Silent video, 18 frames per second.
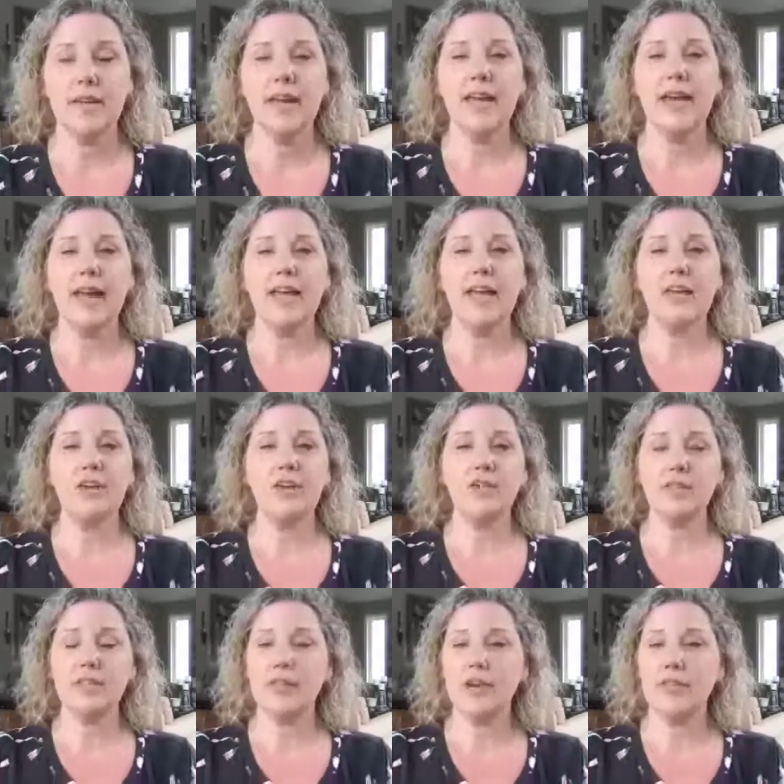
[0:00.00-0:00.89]
and it
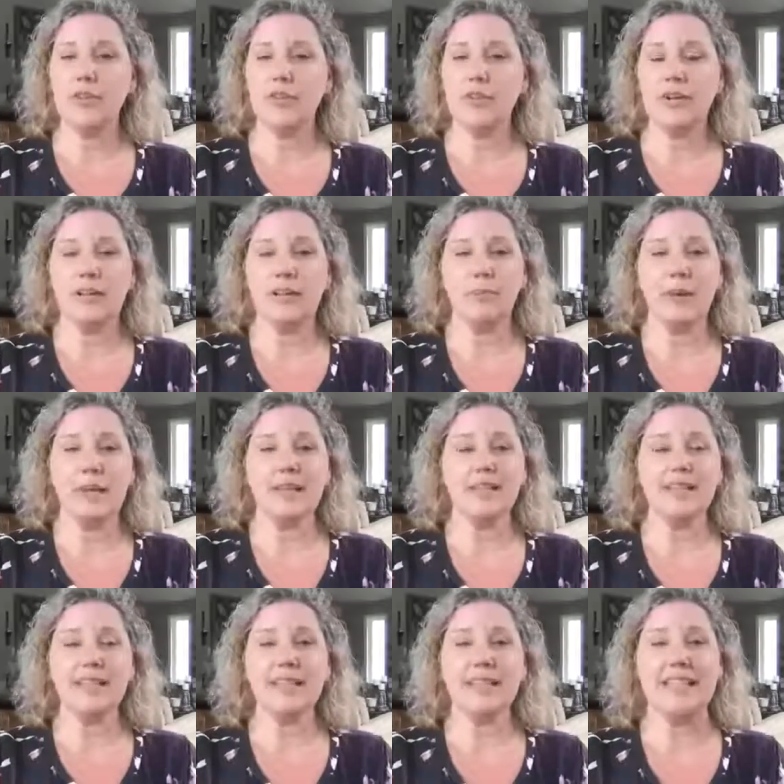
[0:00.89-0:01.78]
goes down there and it
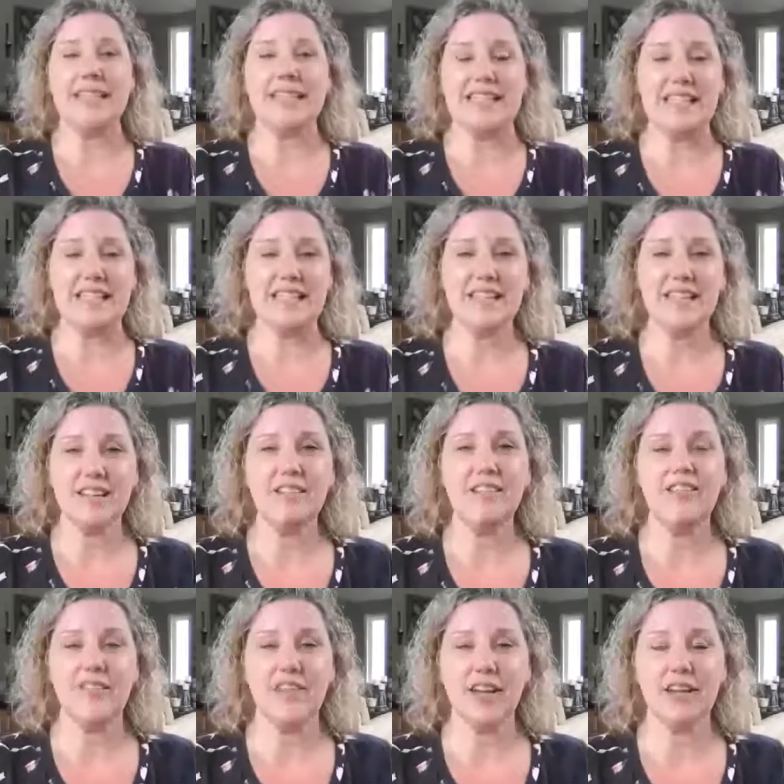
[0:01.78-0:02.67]
basically
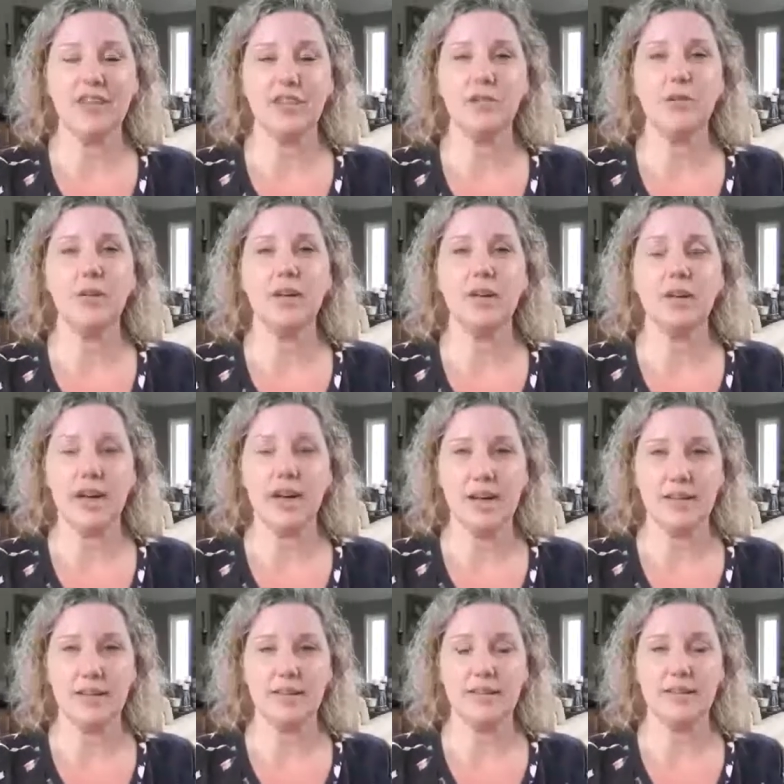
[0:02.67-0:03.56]
disinfects your
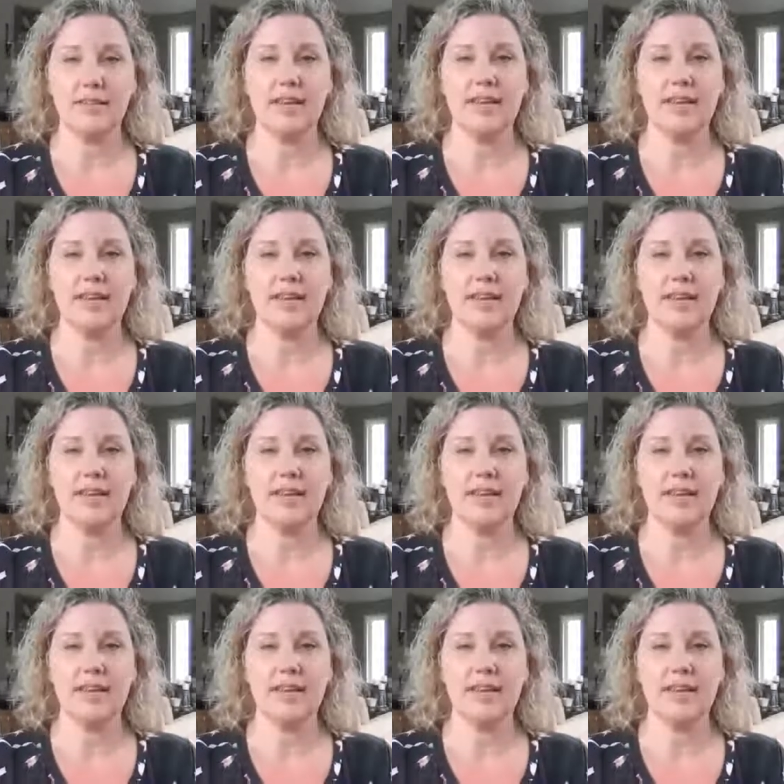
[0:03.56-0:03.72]
gut.